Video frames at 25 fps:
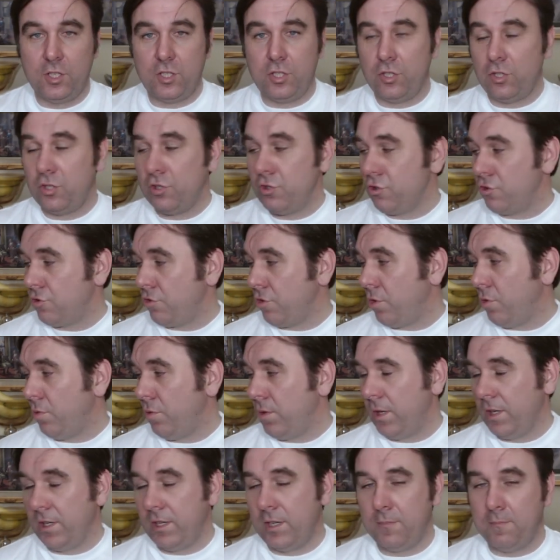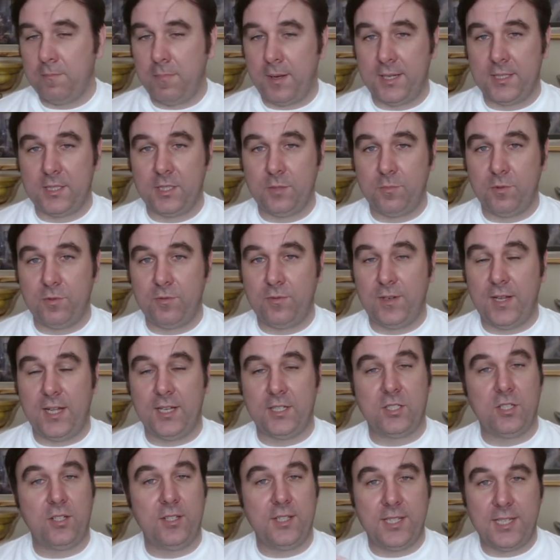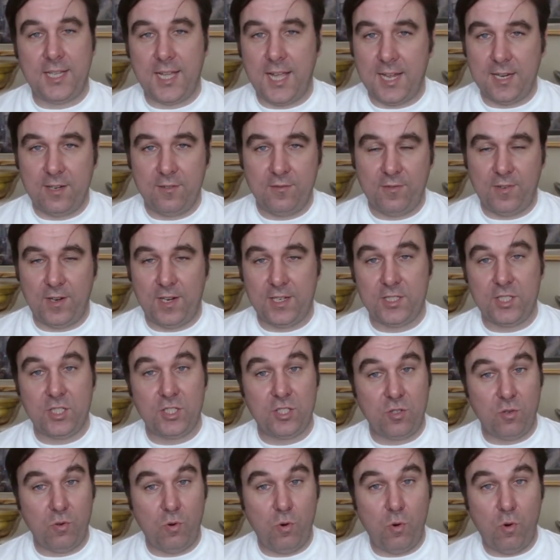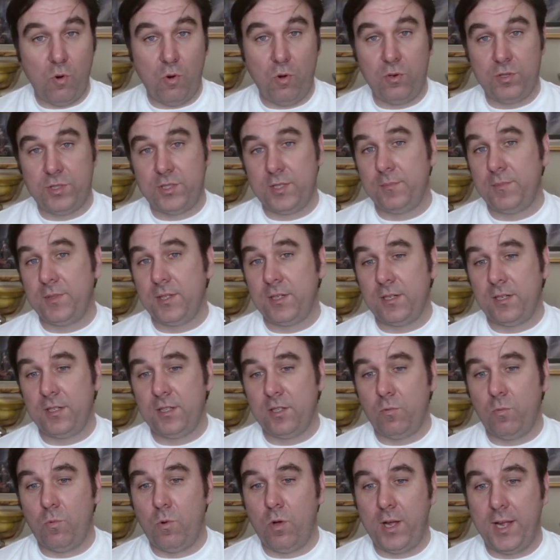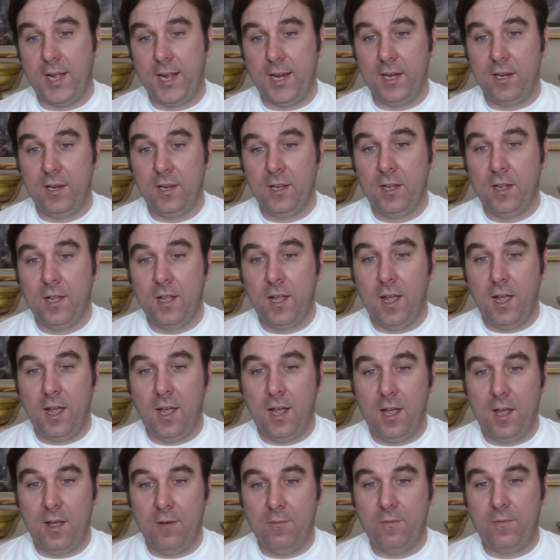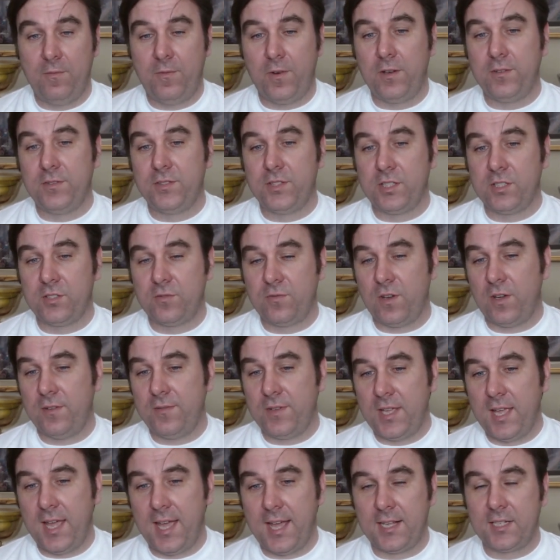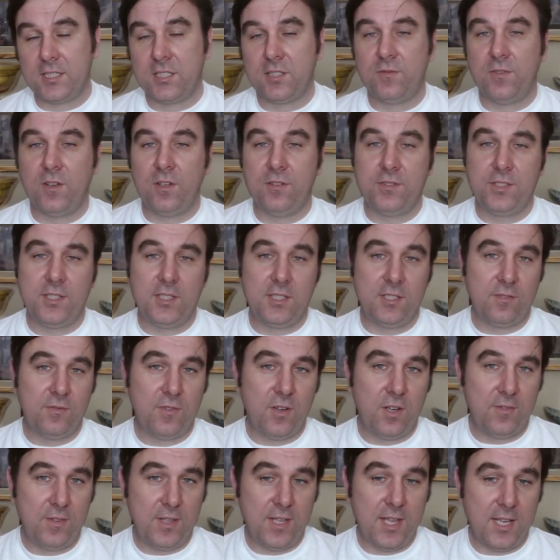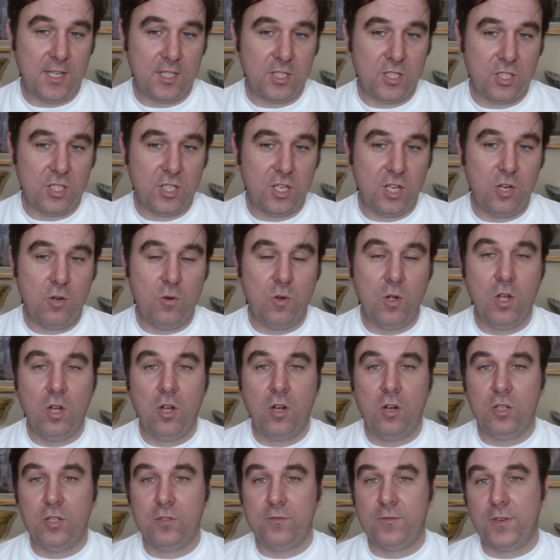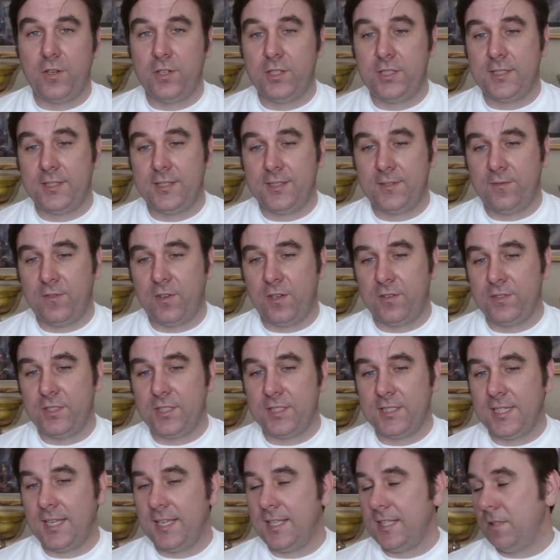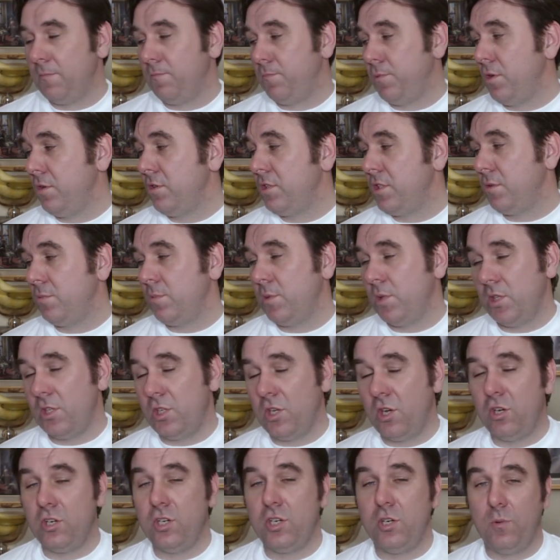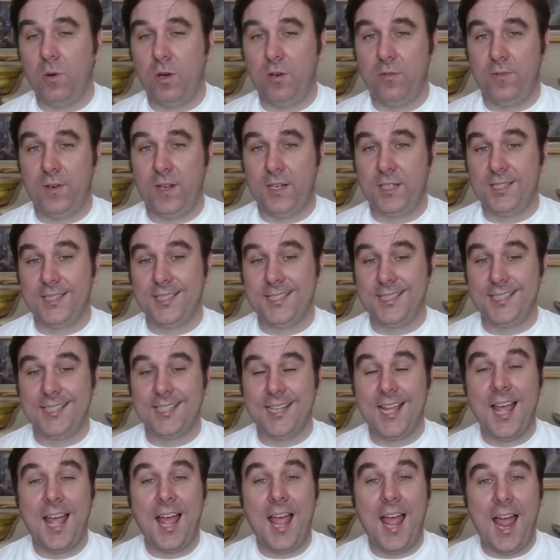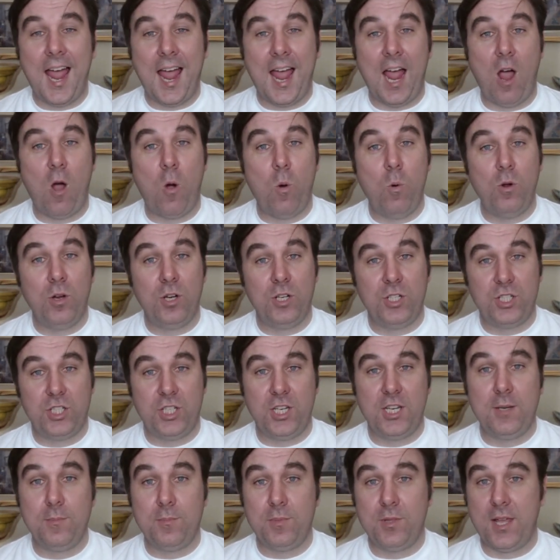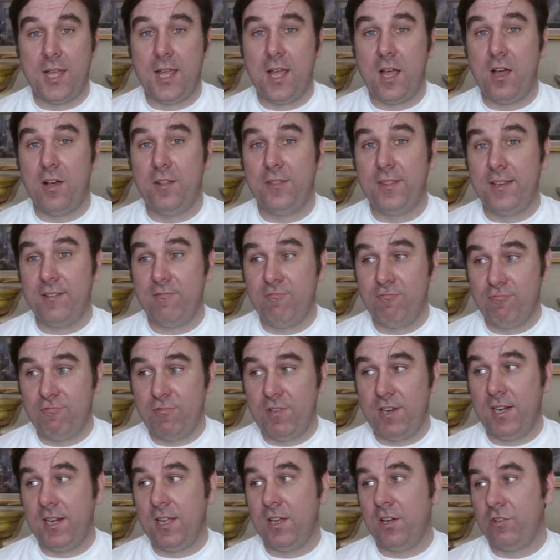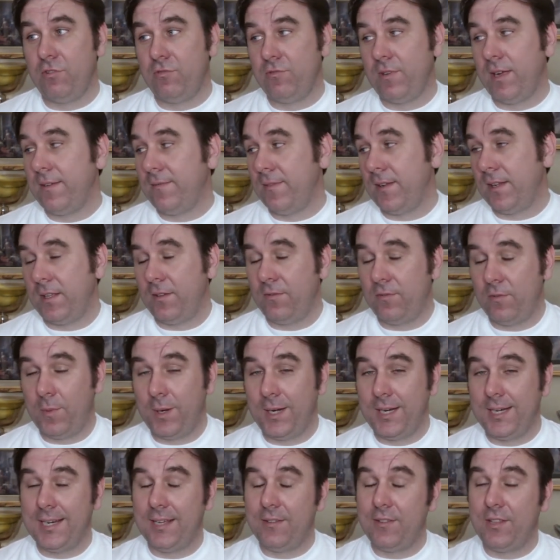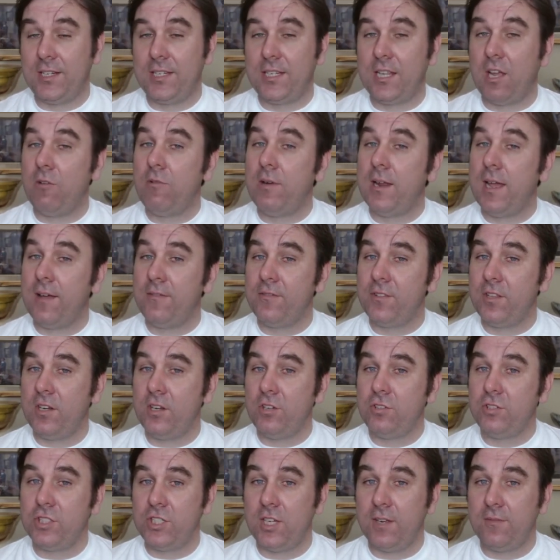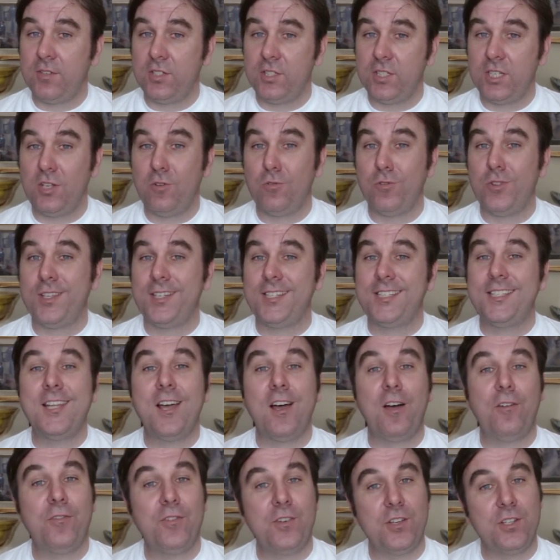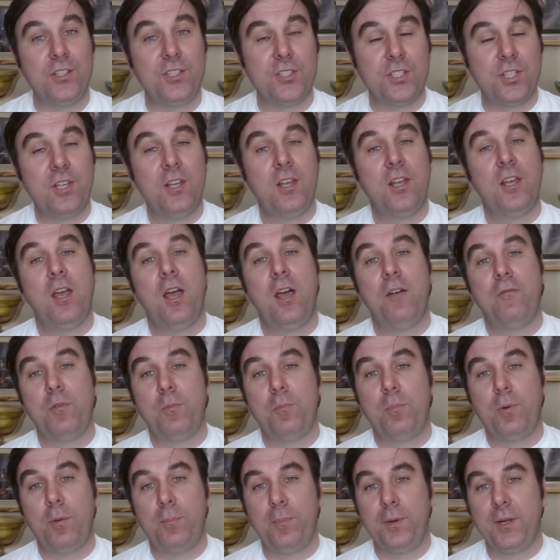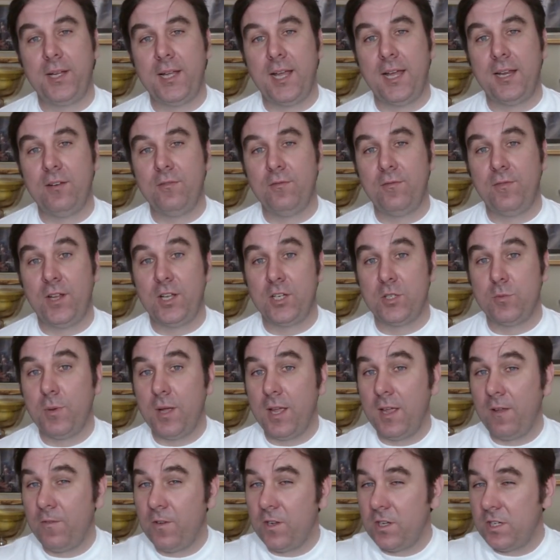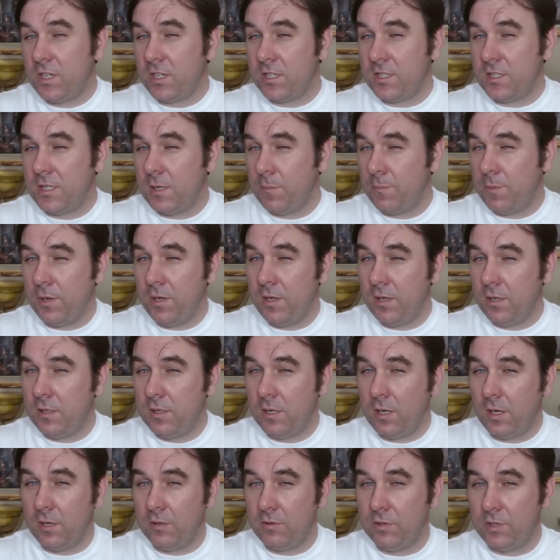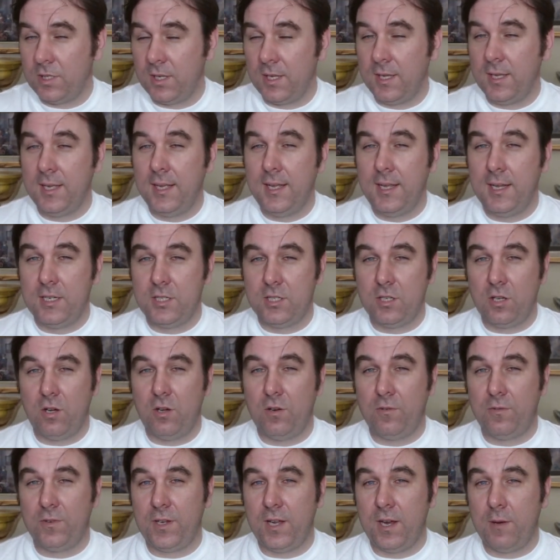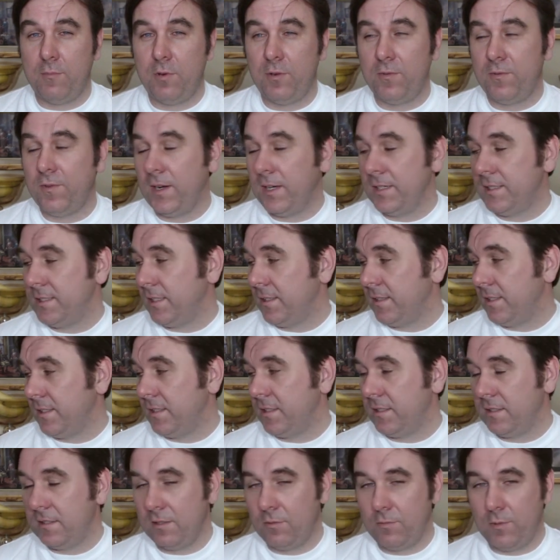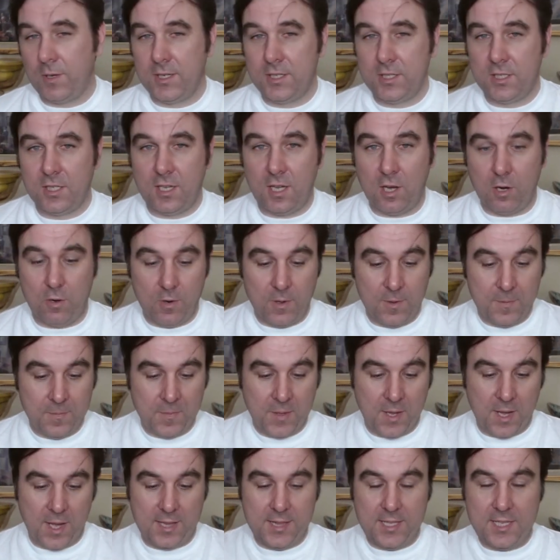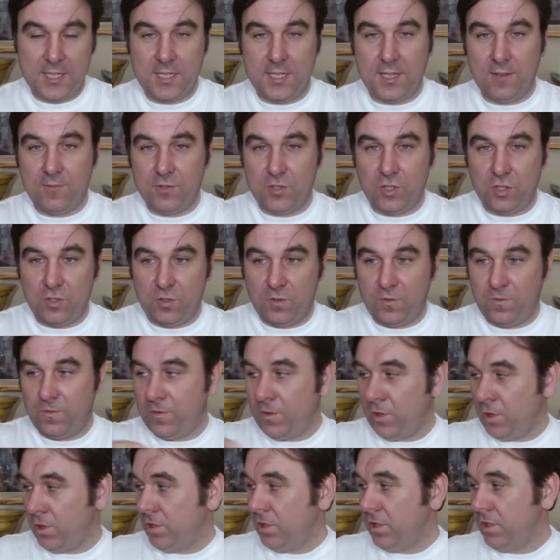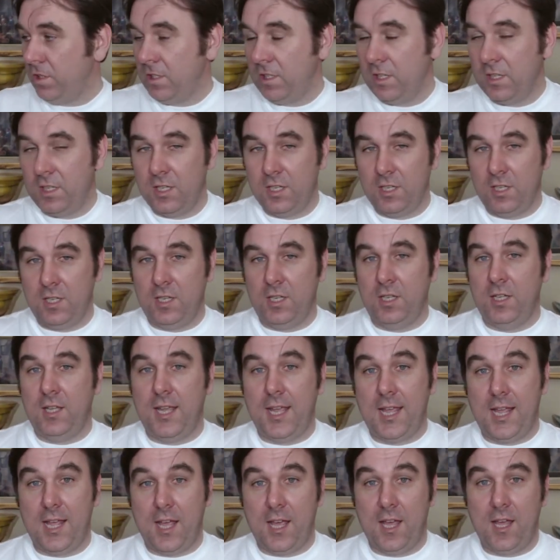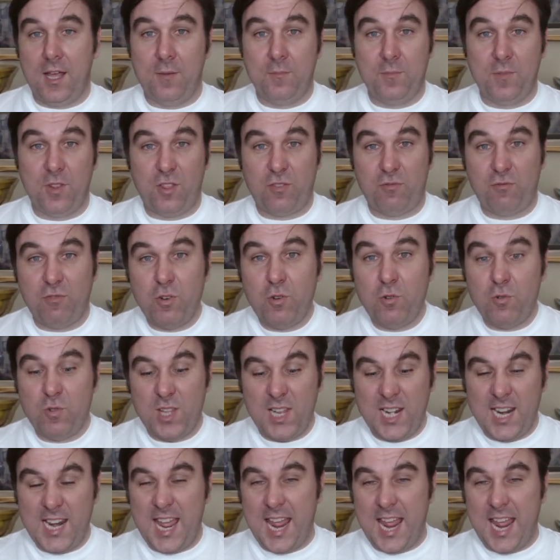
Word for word: to control a compatible flash like the Canon flashes or something like the Y N um, five sixty-five E X, the five sixty-five E X two, or the five sixty-eight. The beauty with the Yongnuo flashes is how cheap they are. They really are great value for money. Now, they don't have the longevity or the toughness of a proper Canon flash, but if you're just dipping your toes into off-camera flash, then this is the way to go. And this gives us full, um, through the